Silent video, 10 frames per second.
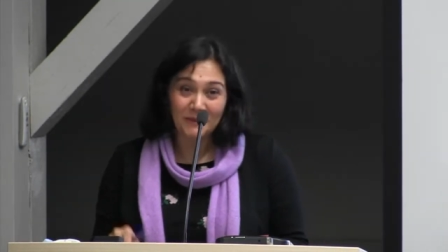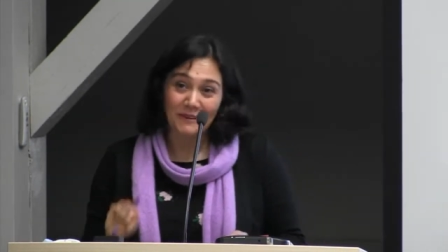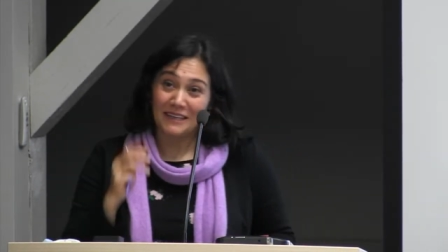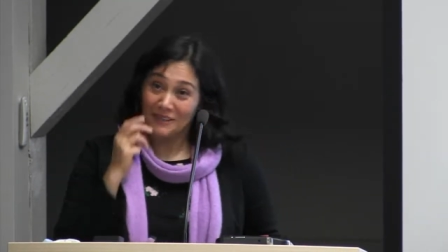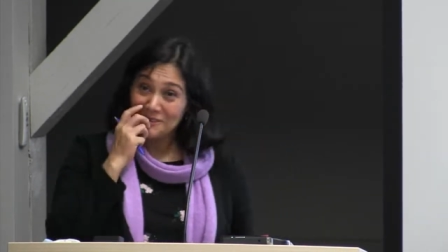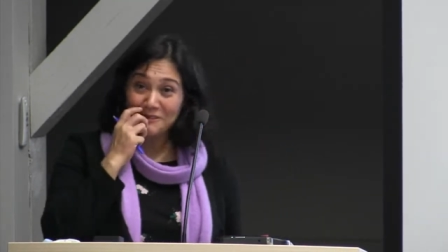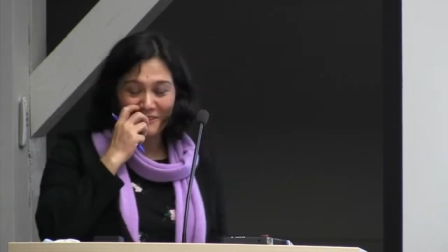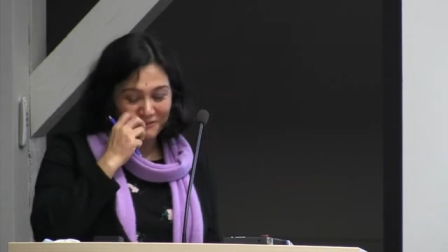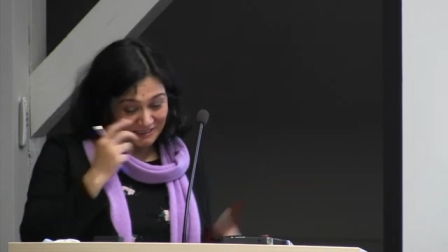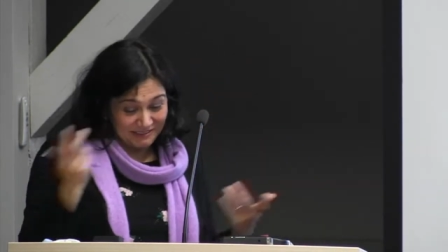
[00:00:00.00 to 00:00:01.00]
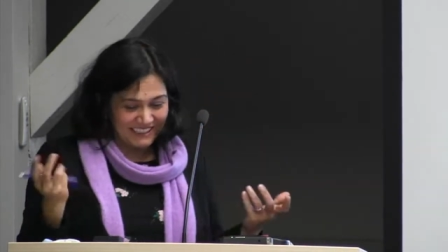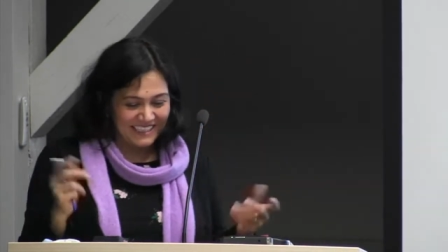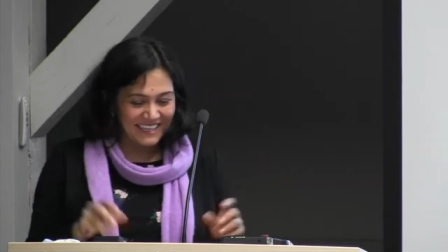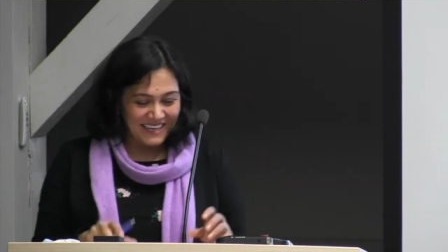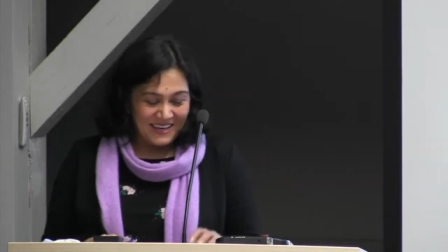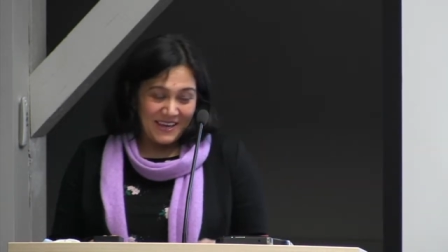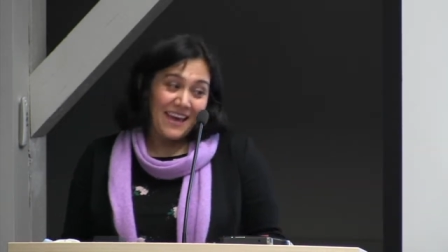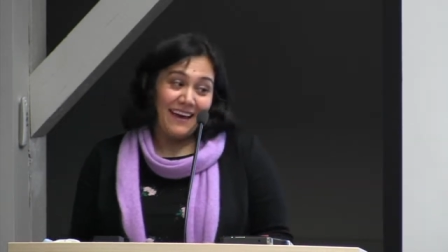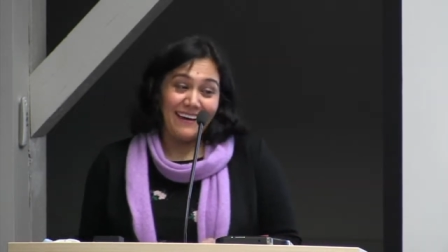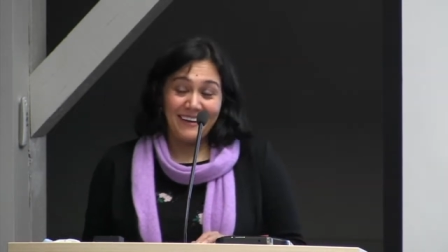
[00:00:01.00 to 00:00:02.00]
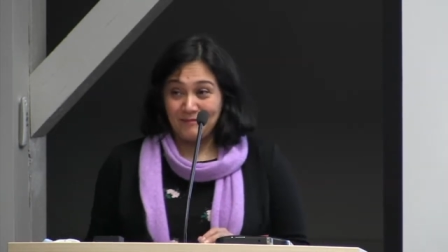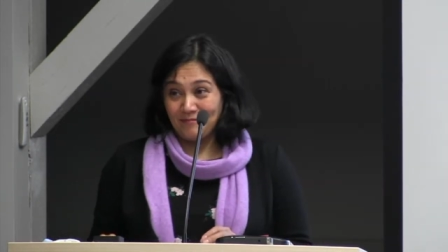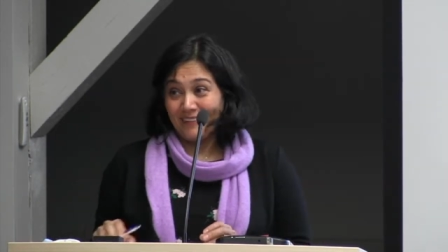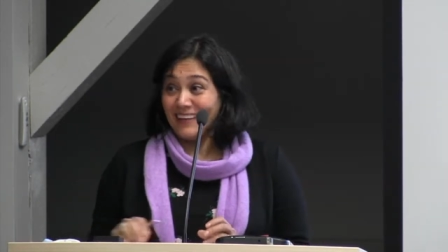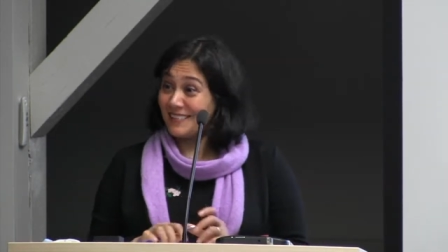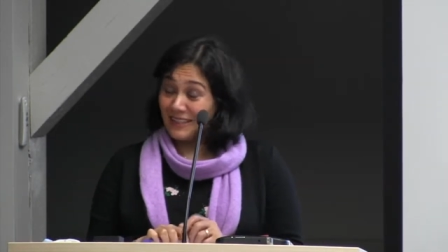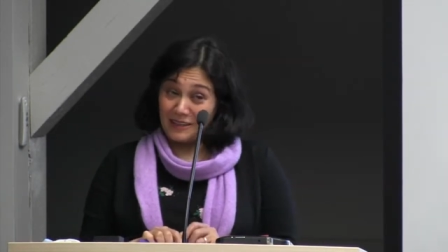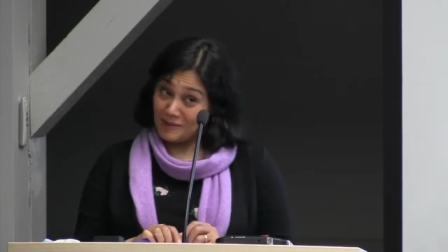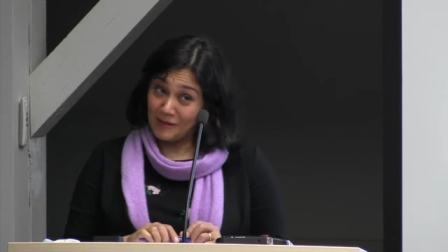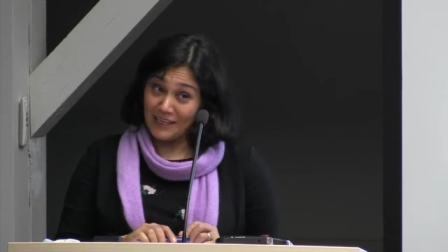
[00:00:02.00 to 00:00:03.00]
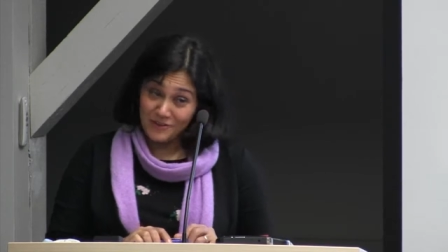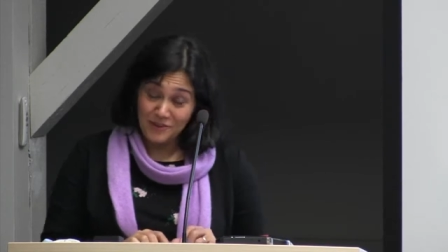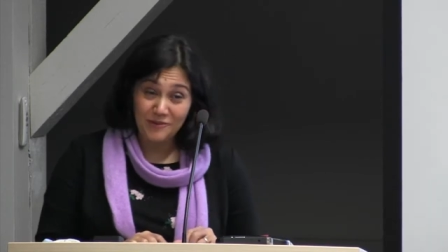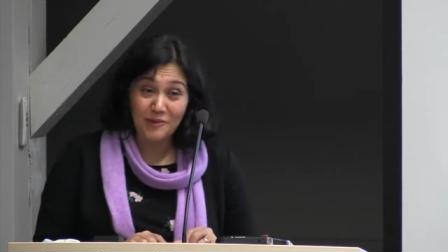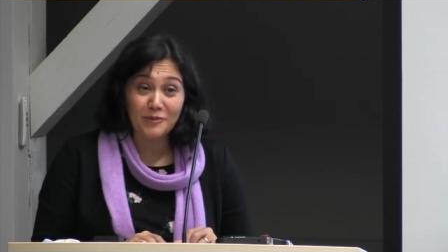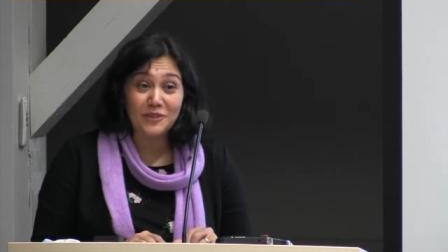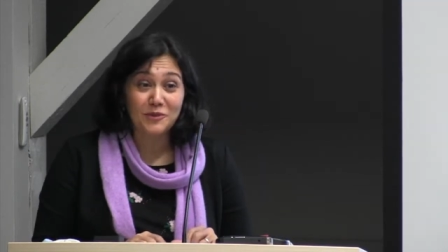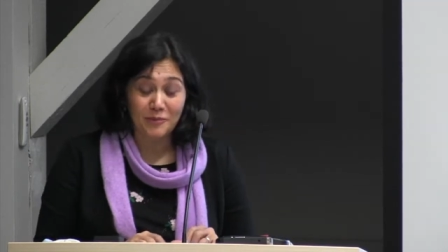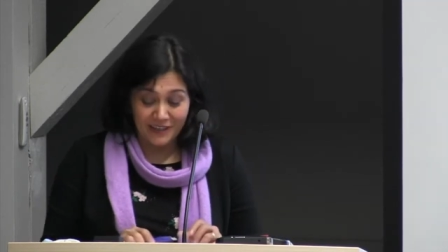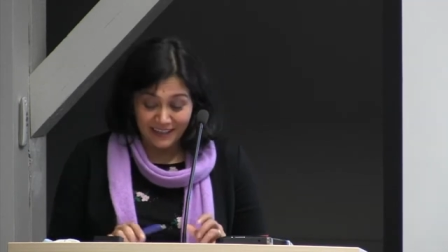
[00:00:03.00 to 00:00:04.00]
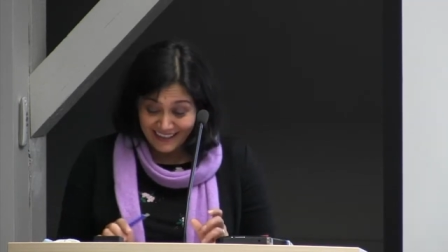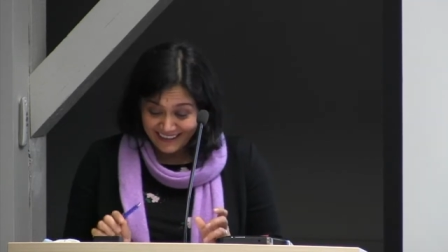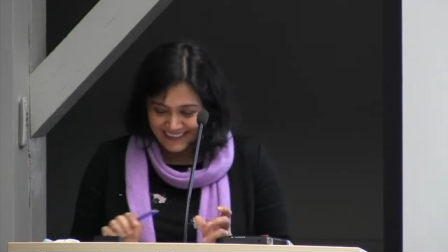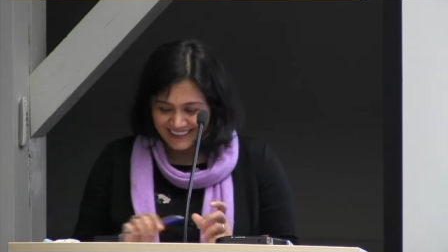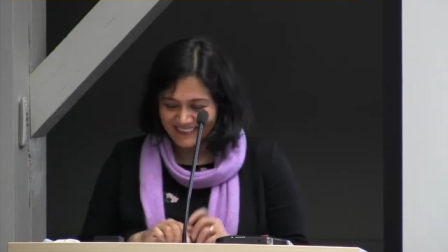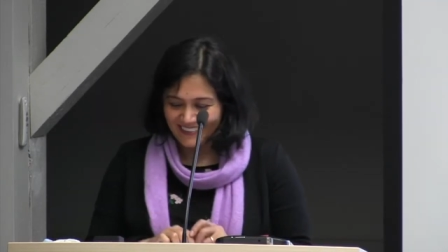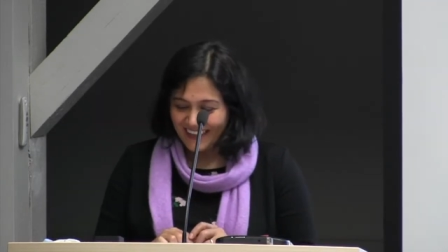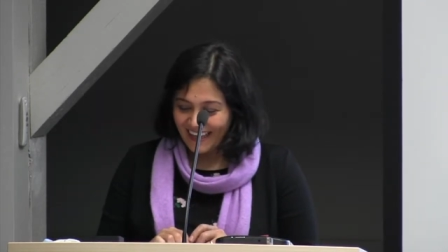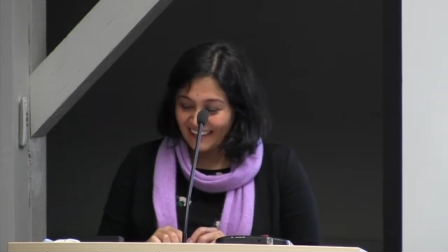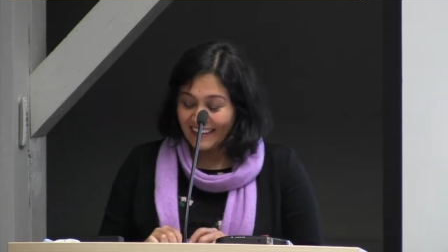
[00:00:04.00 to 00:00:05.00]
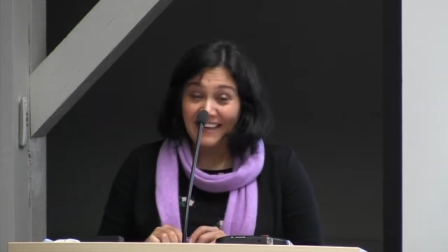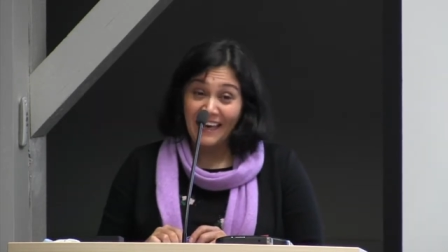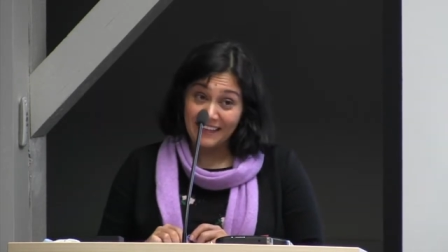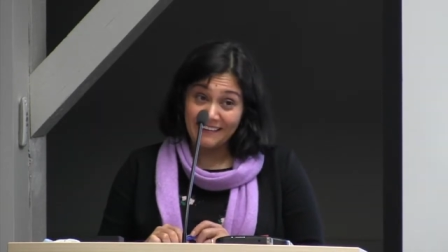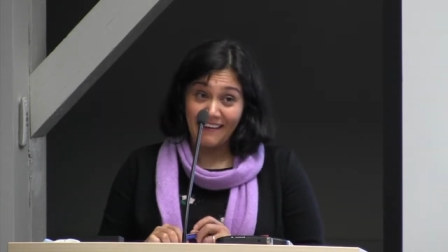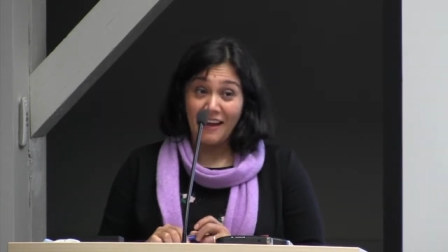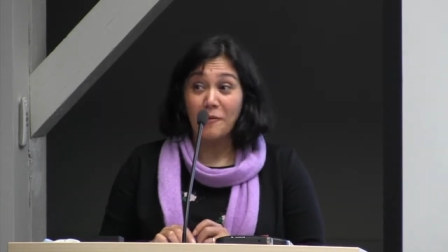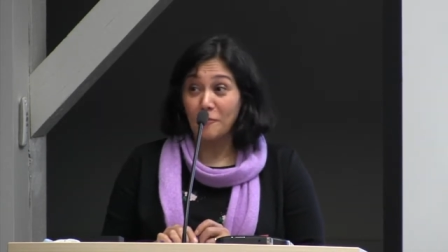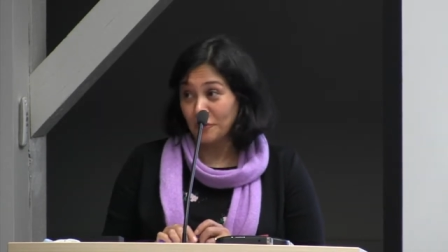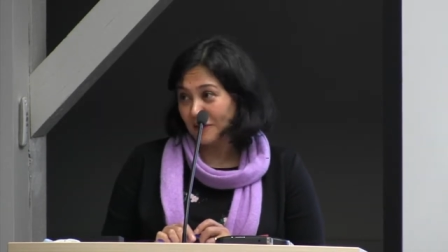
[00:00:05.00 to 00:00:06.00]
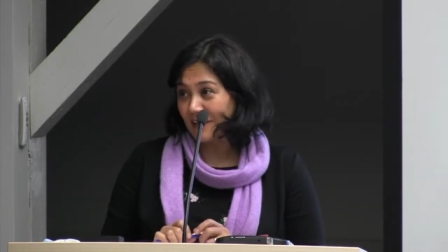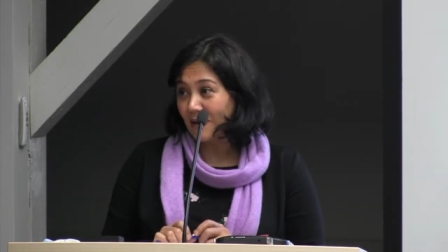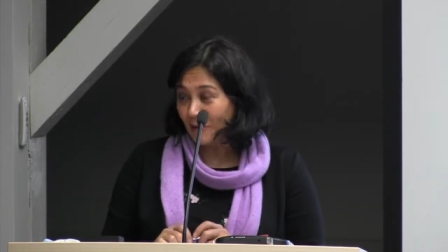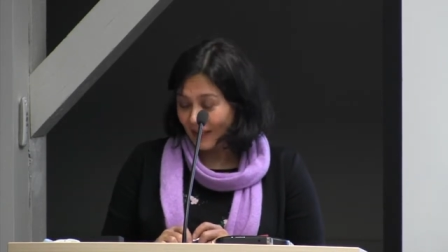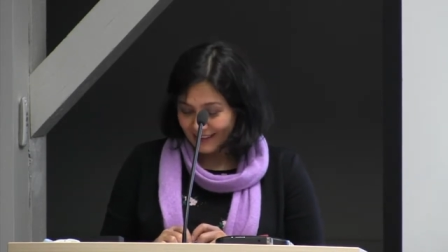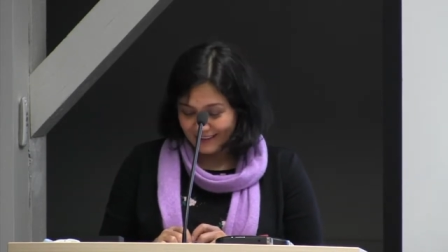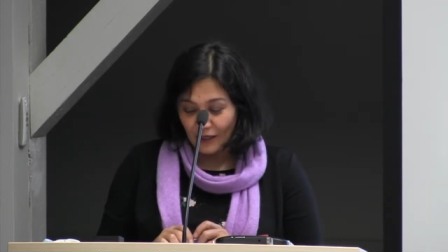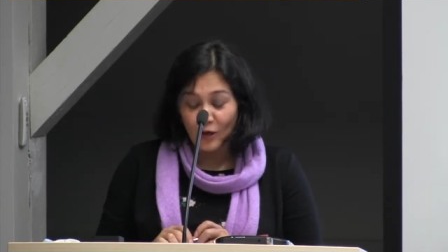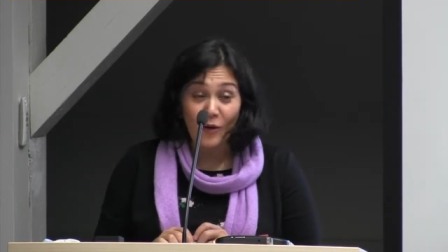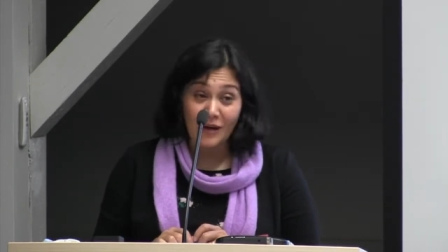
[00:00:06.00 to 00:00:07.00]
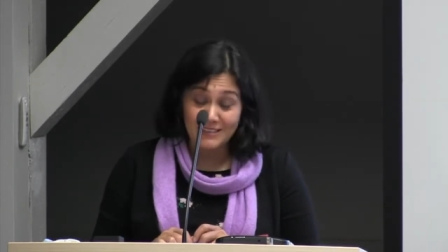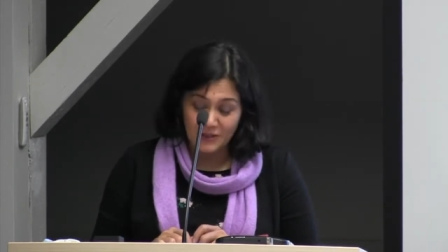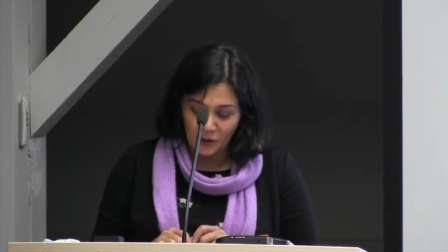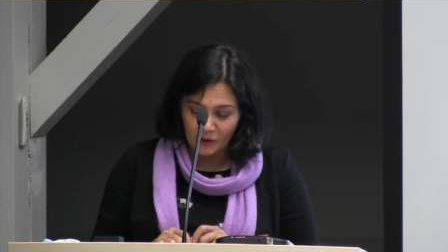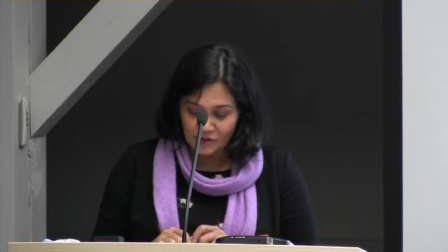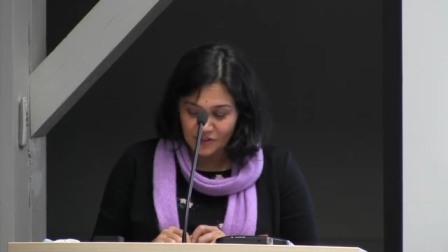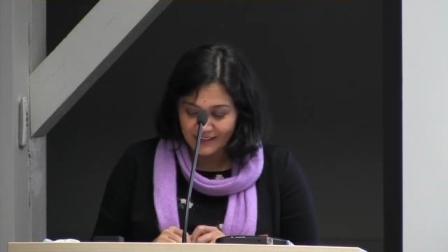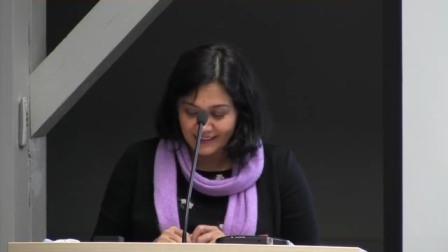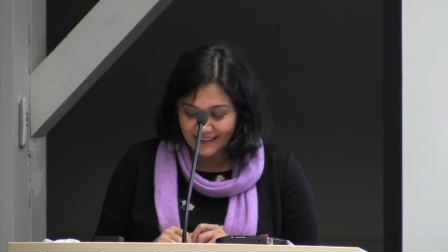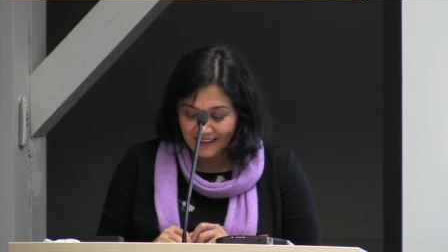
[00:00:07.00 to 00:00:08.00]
So, hello, good evening. It's a great pleasure for me to be here at the Käte Hamburger Collect Law as Culture,